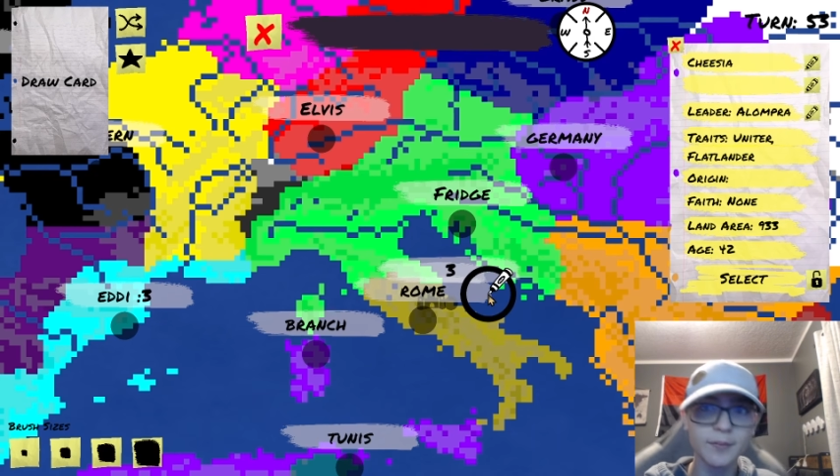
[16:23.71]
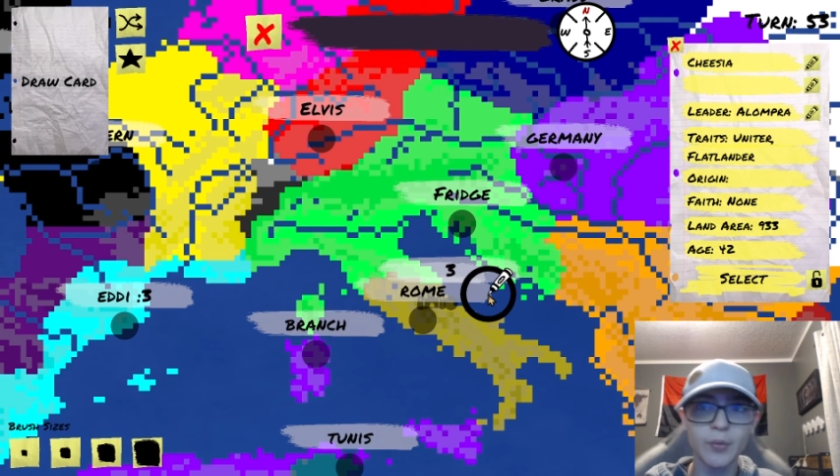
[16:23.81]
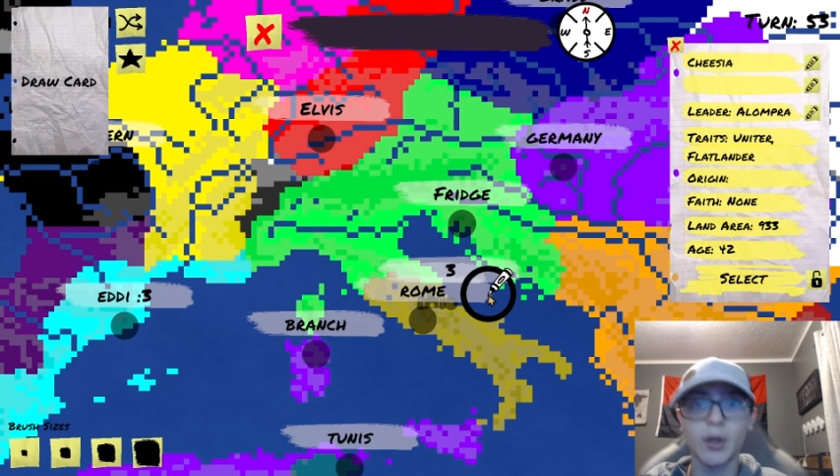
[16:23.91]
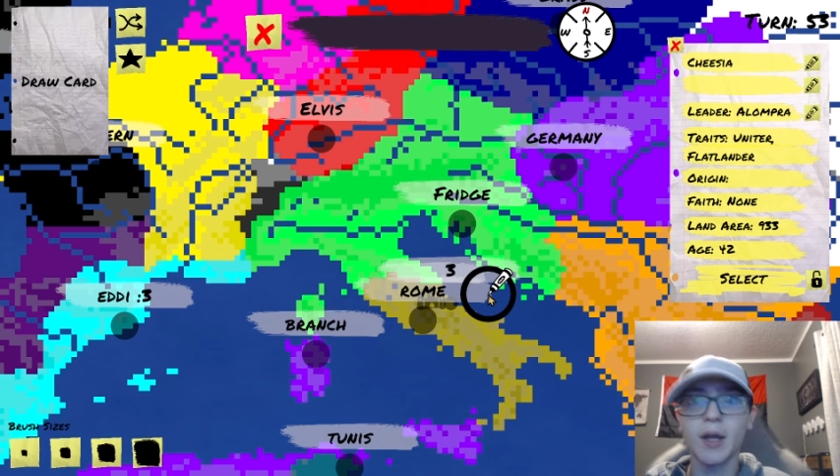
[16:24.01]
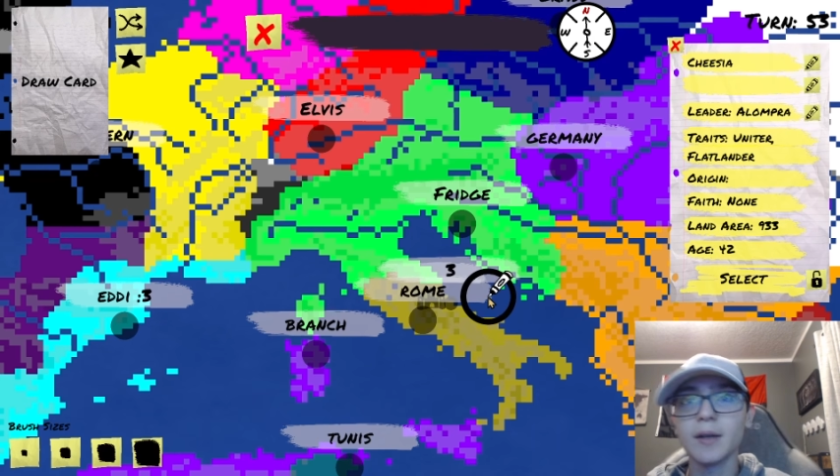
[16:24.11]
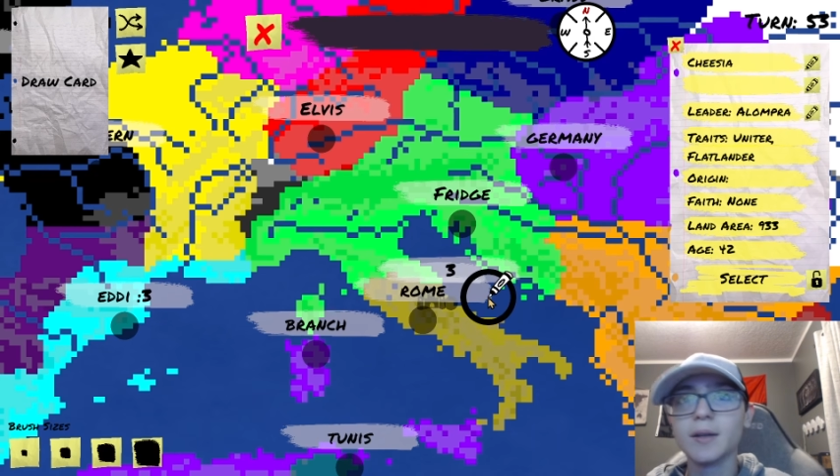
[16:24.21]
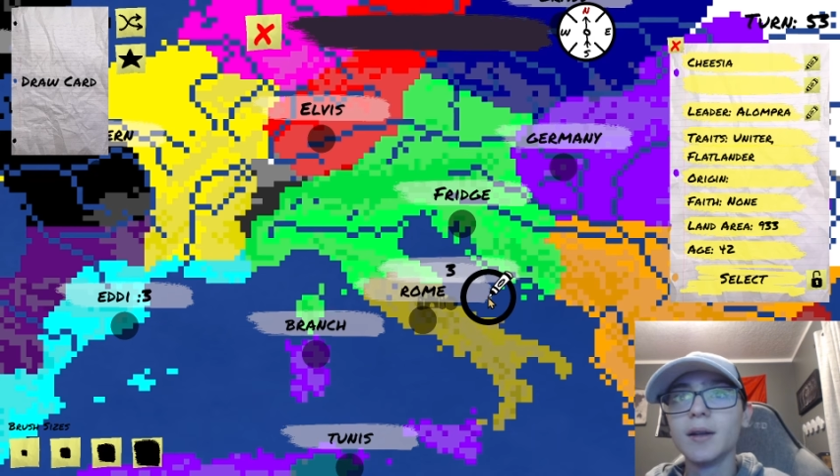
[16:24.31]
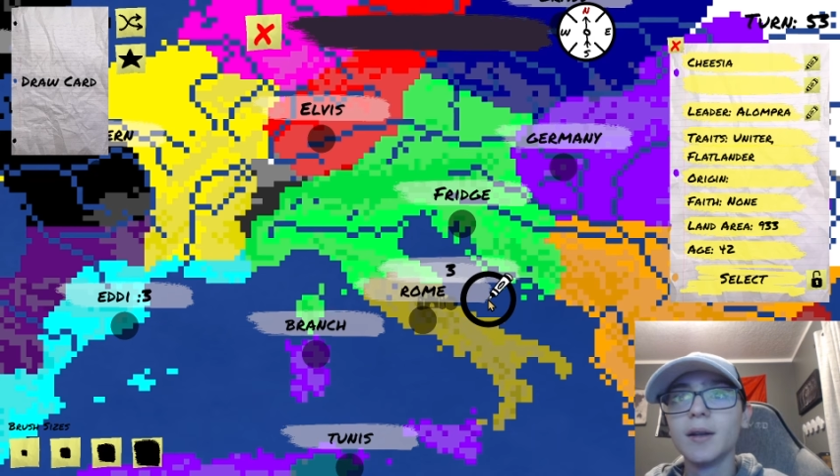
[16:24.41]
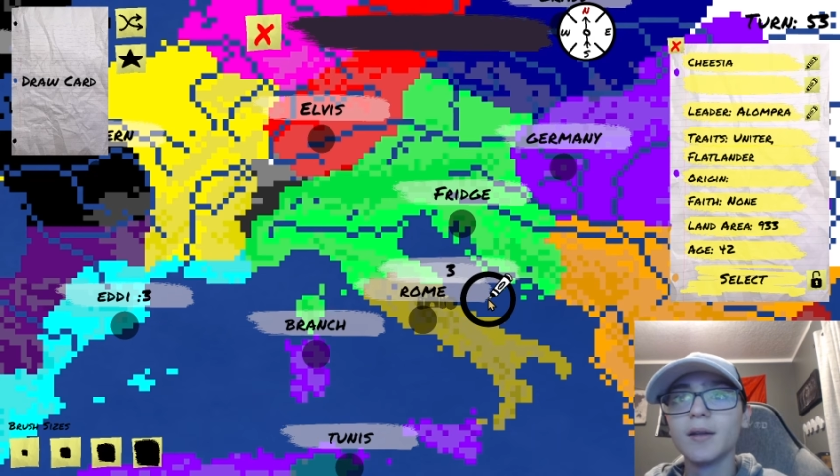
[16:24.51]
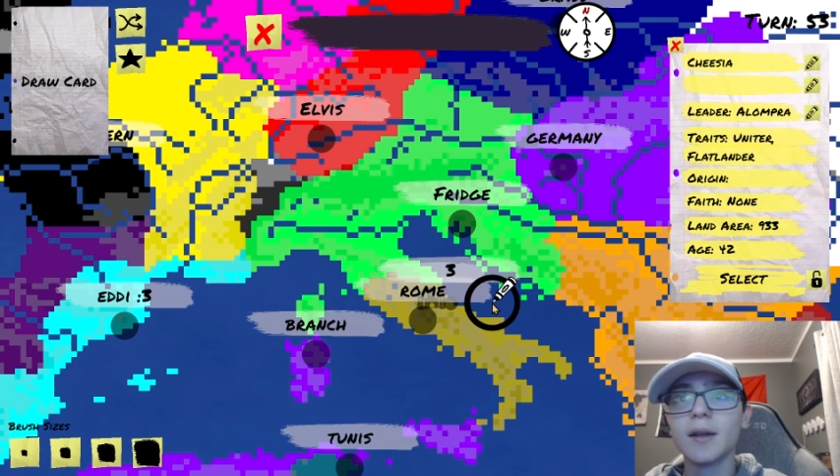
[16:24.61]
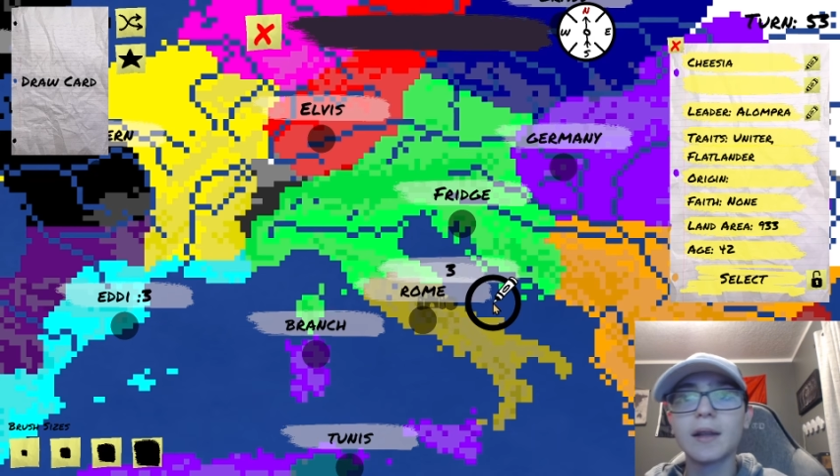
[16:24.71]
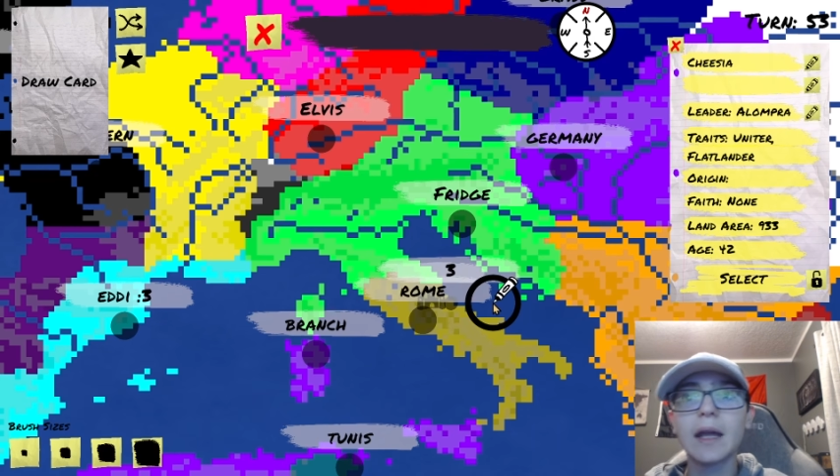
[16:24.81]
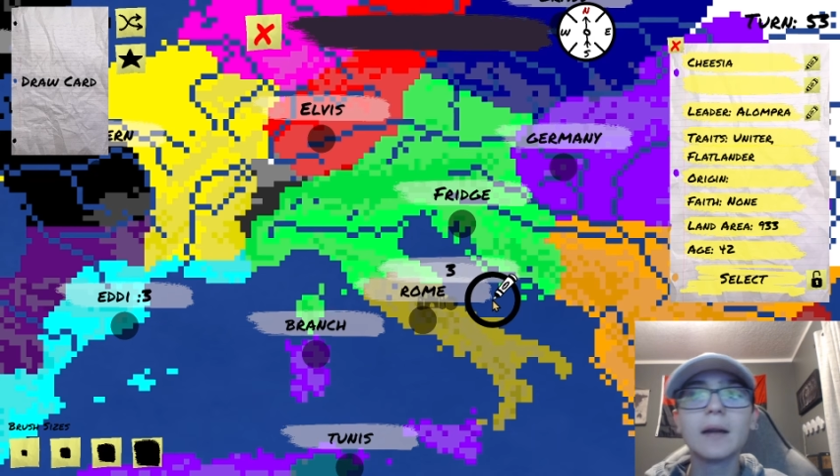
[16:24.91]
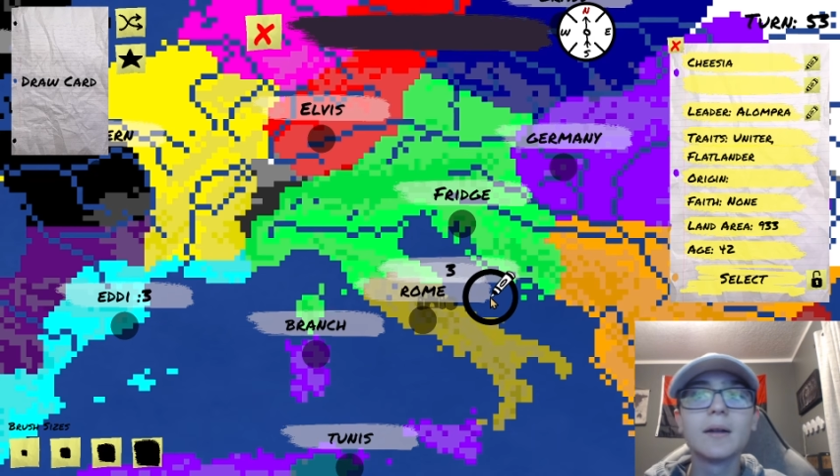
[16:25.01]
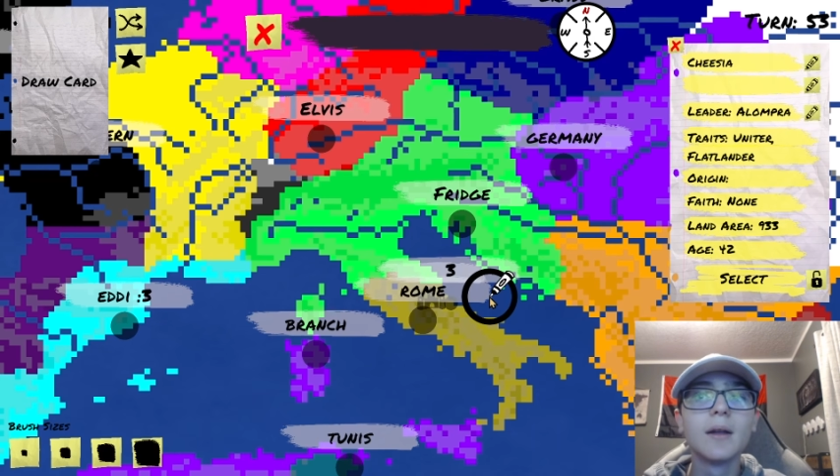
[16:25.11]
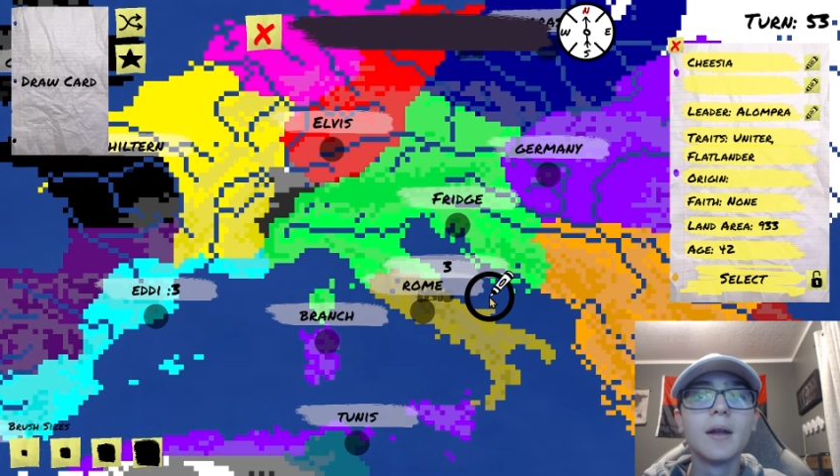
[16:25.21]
But yeah, like that.